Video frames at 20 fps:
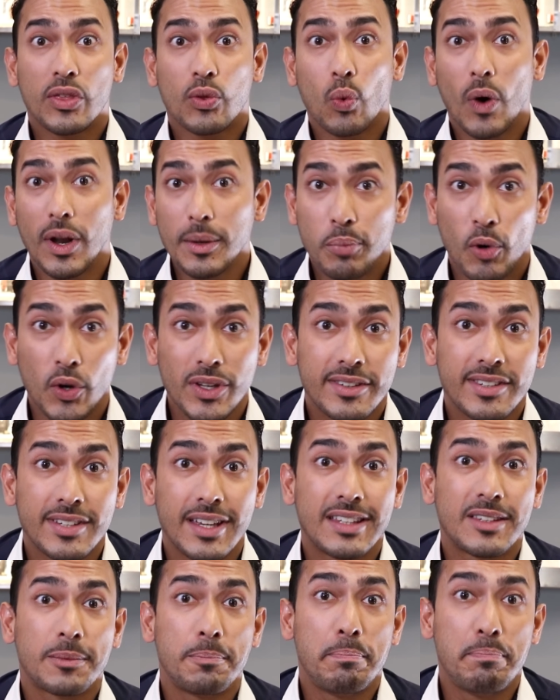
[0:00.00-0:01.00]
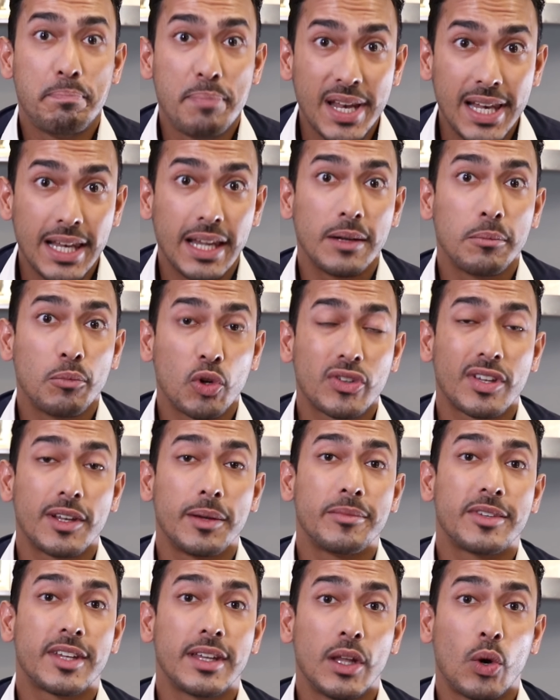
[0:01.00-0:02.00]
With 1.6 billion
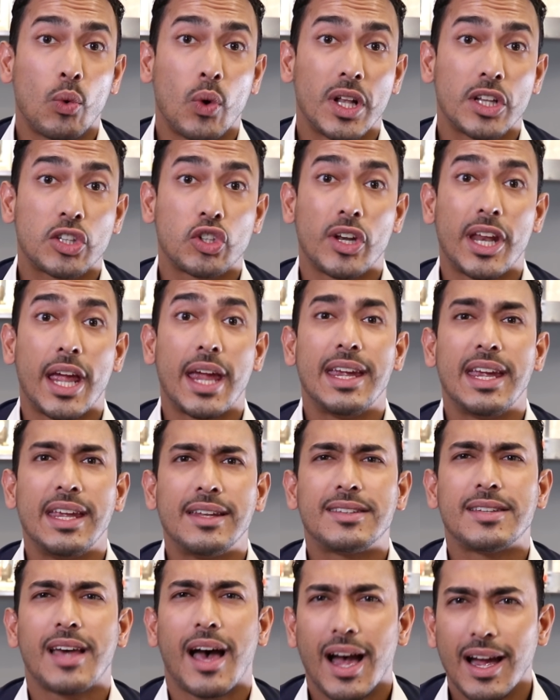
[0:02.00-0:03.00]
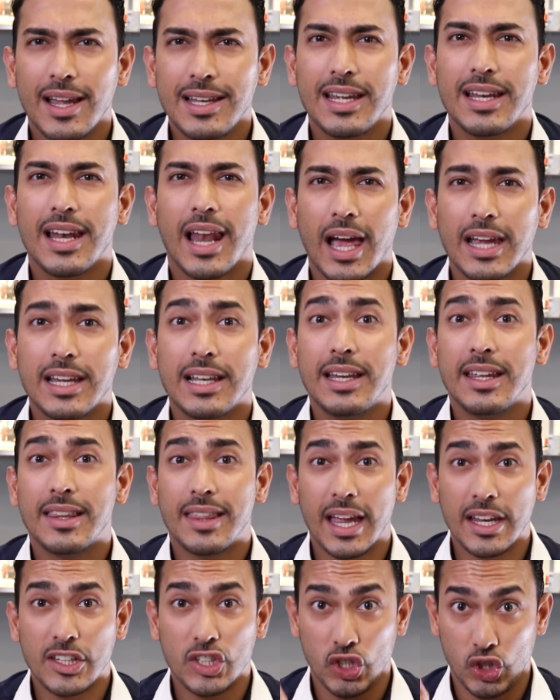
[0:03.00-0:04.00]
Muslims in the world today, it's highly likely
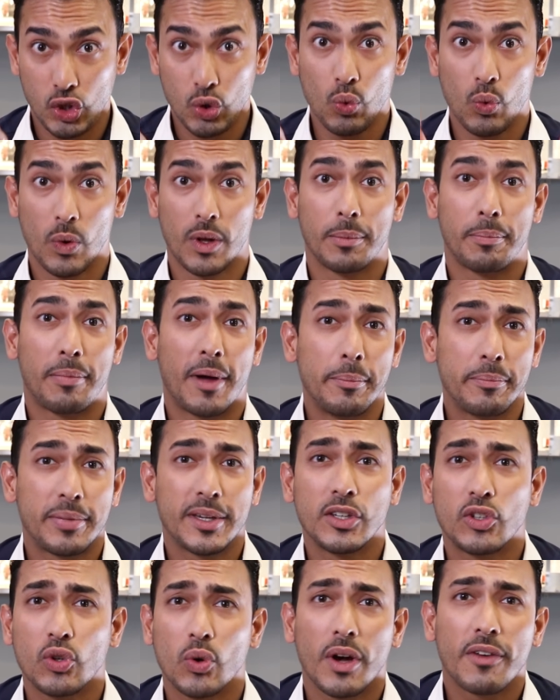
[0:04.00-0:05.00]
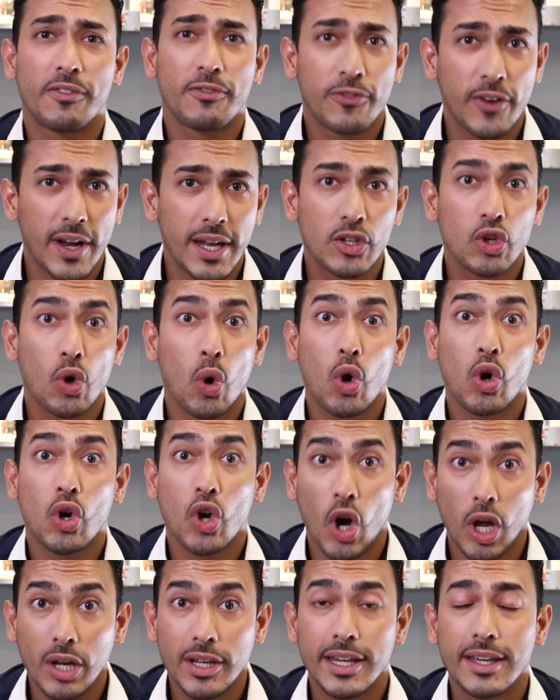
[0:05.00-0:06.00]
that you will bump into a friend or
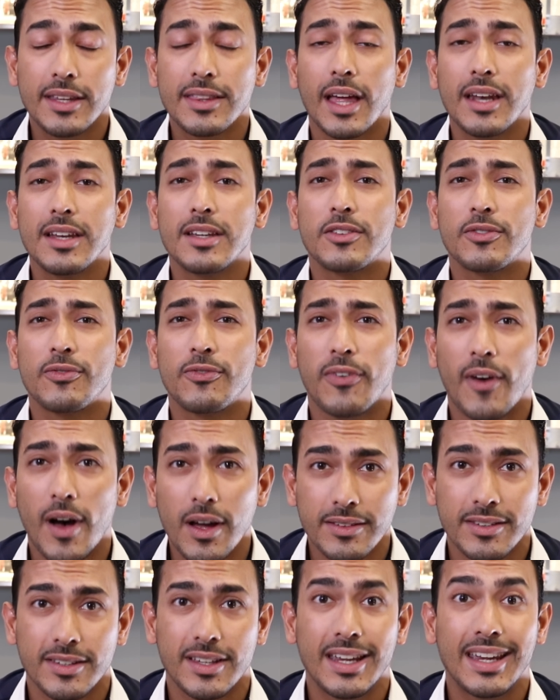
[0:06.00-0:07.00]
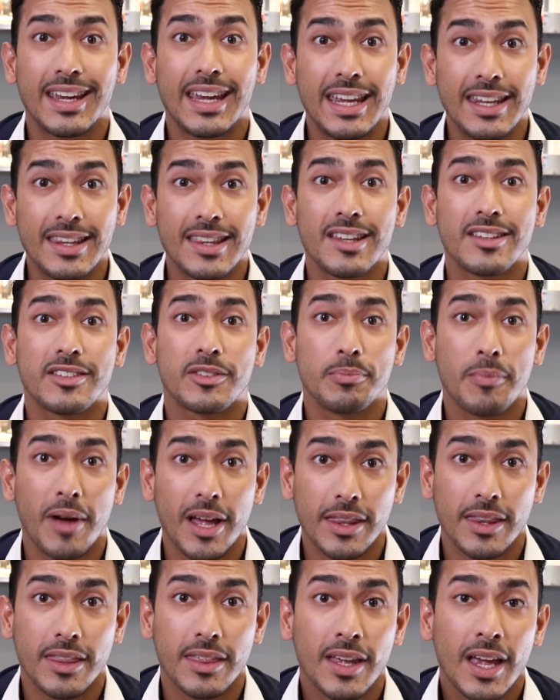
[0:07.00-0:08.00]
colleague that is fasting in this
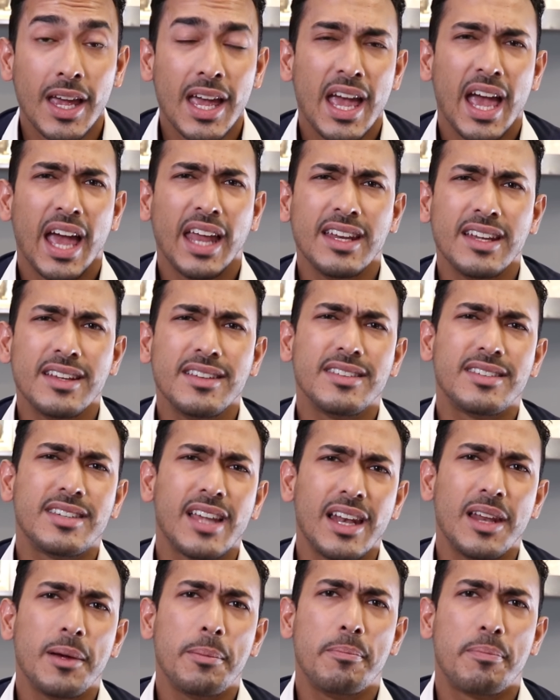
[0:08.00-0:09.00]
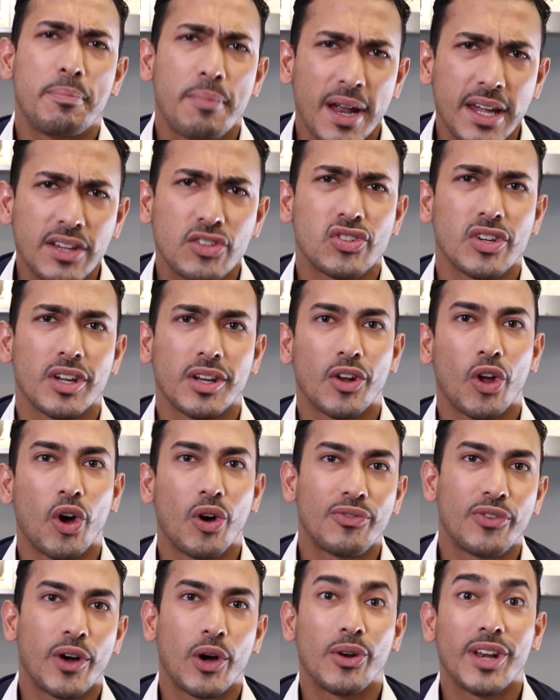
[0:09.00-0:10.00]
month. And in celebration
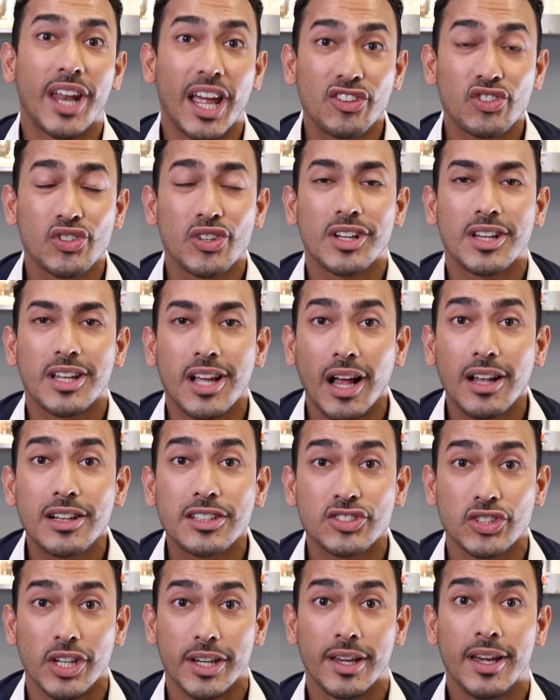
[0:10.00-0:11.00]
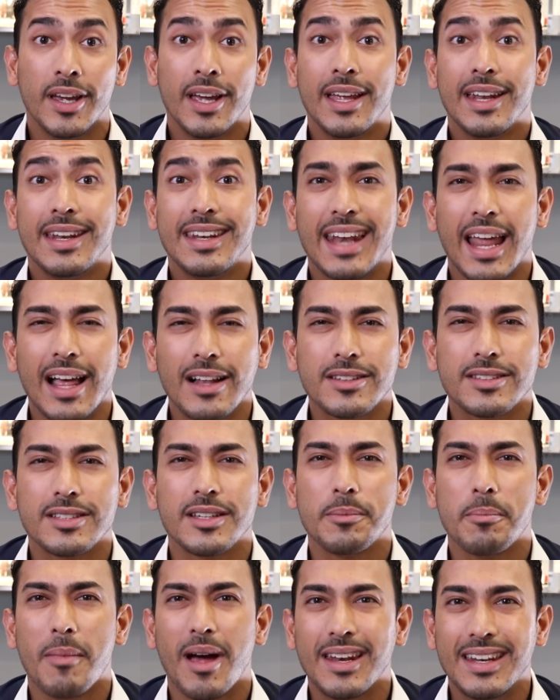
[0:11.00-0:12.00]
of our national culture,
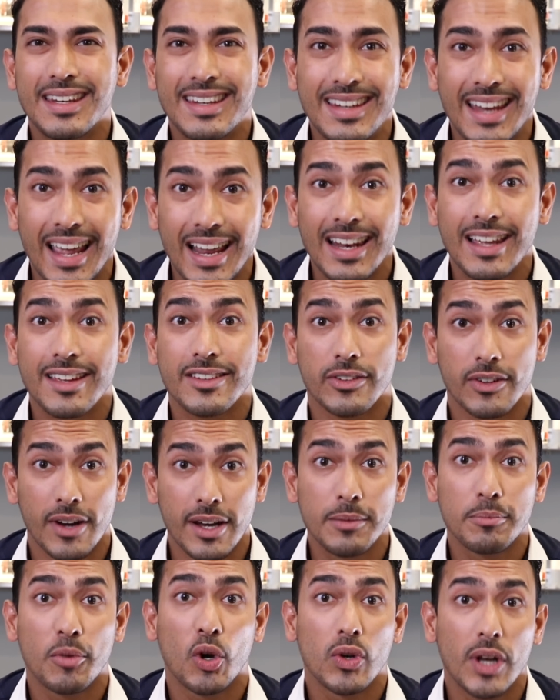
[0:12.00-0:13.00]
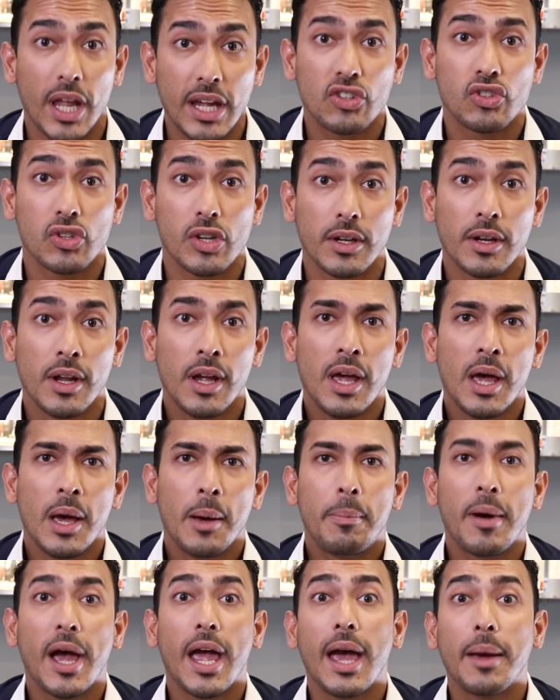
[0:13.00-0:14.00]
Nelson Mandela's Rainbow Nation,
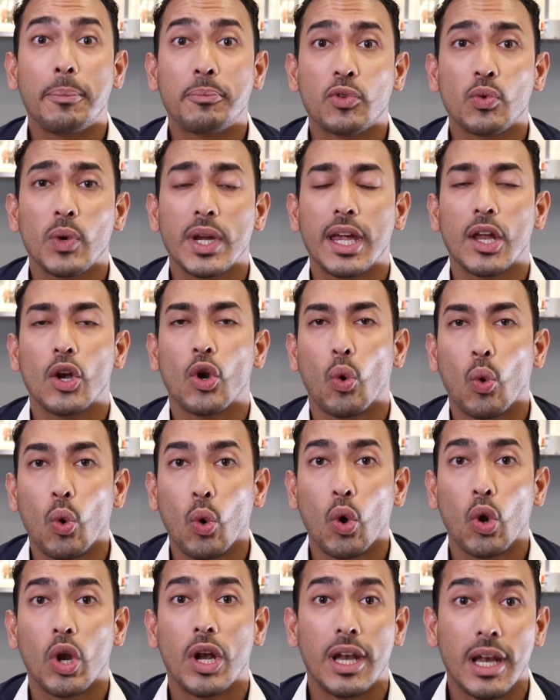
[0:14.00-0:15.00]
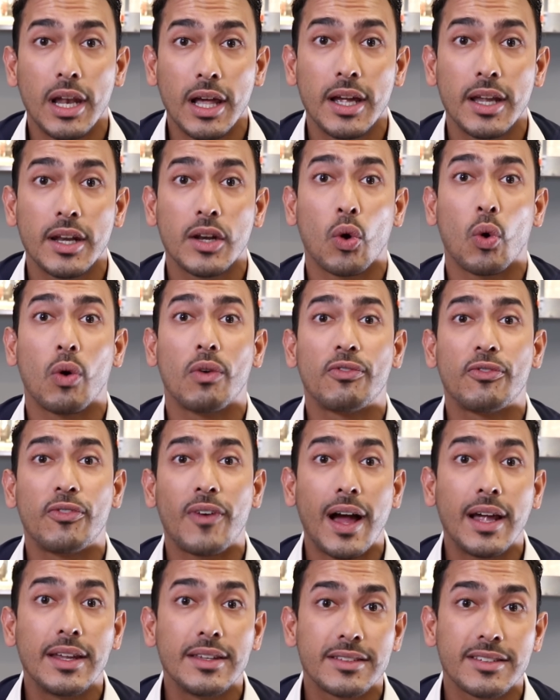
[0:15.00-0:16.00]
perhaps we can all learn or
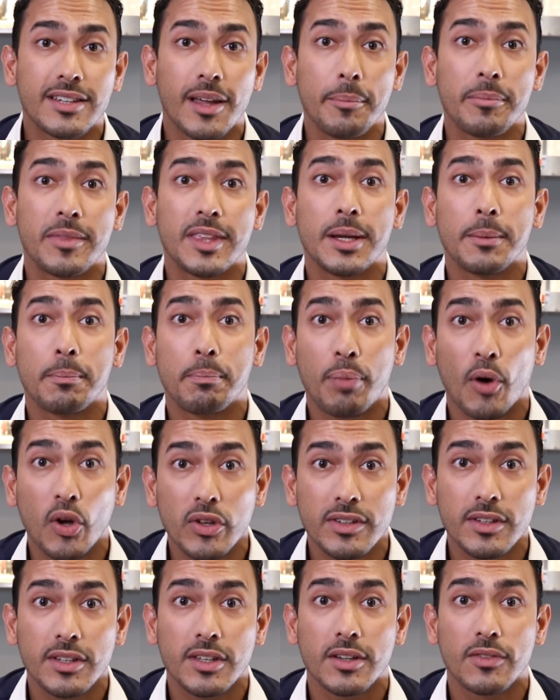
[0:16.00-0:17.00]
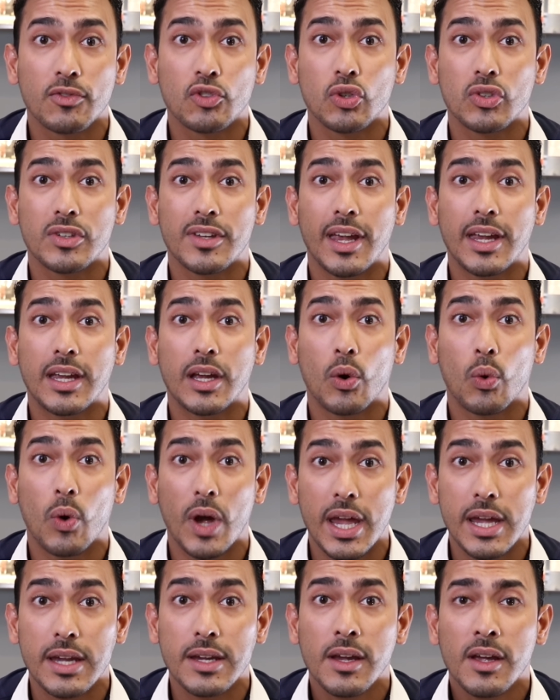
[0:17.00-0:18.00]
find something positive to take
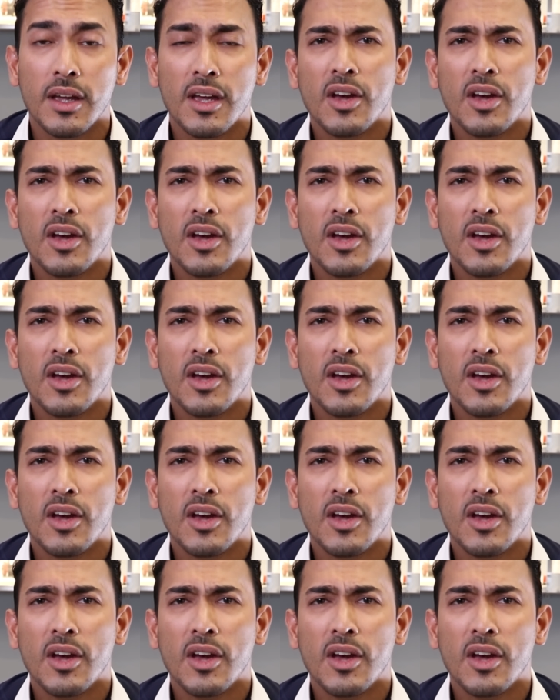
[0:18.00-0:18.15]
away